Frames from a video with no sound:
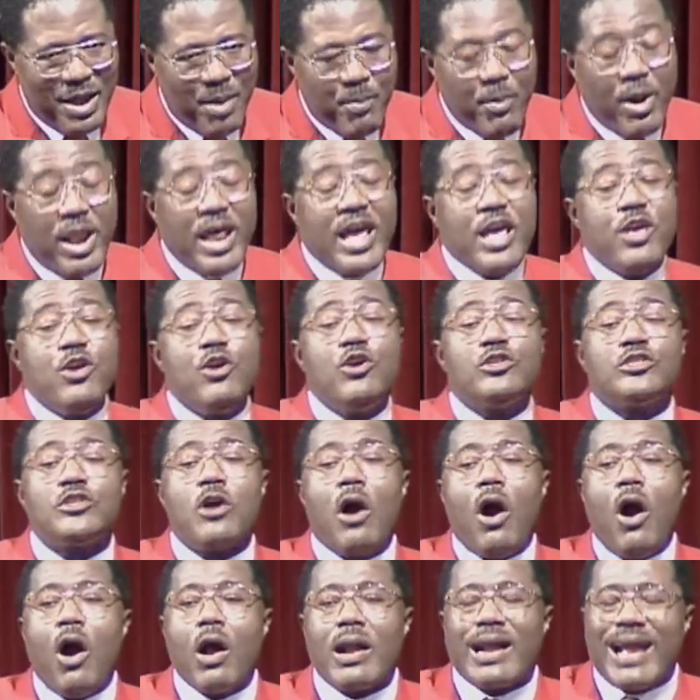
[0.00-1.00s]
But they use
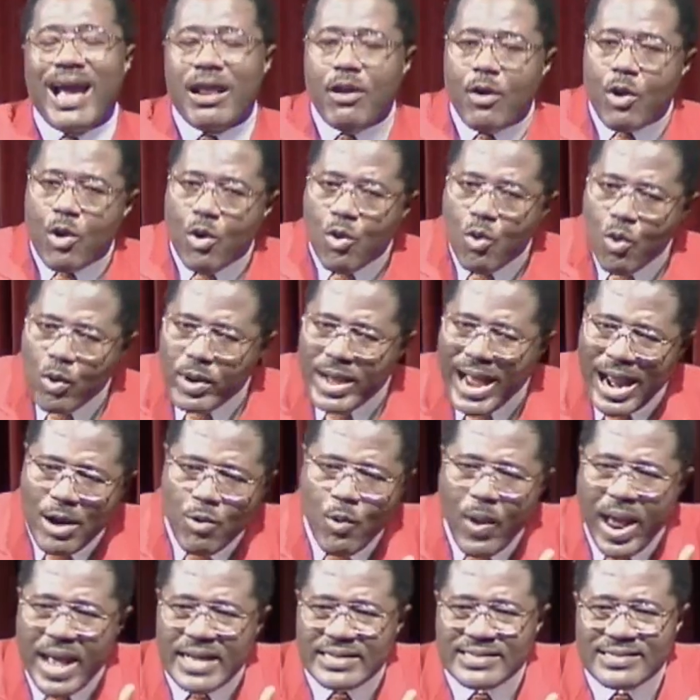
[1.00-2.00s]
all kind of crooked
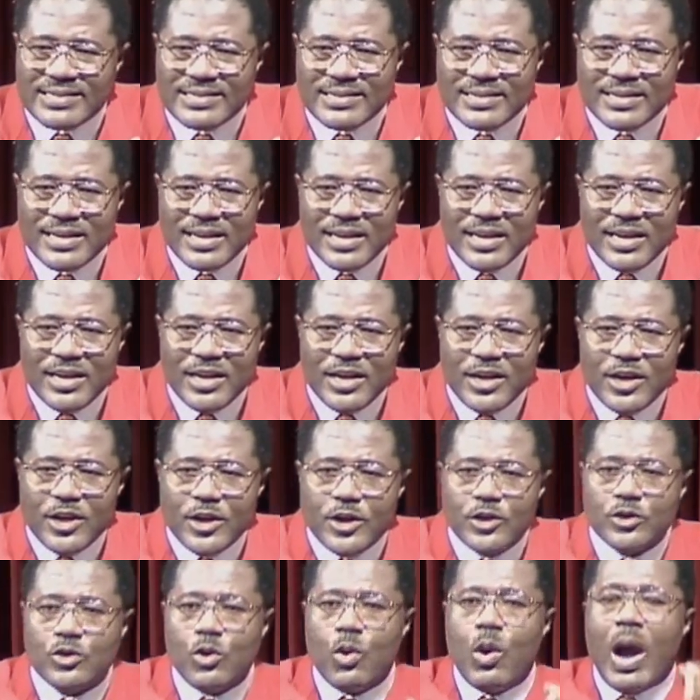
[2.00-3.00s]
ways
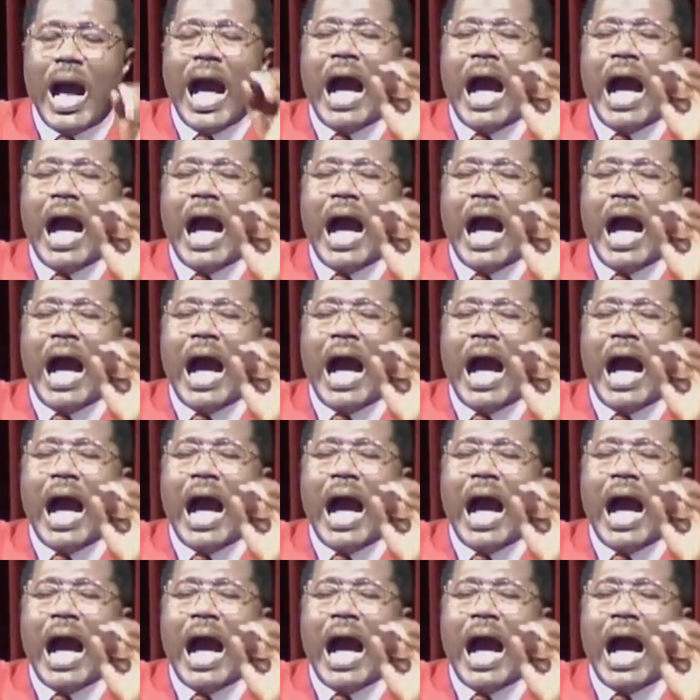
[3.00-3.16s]
to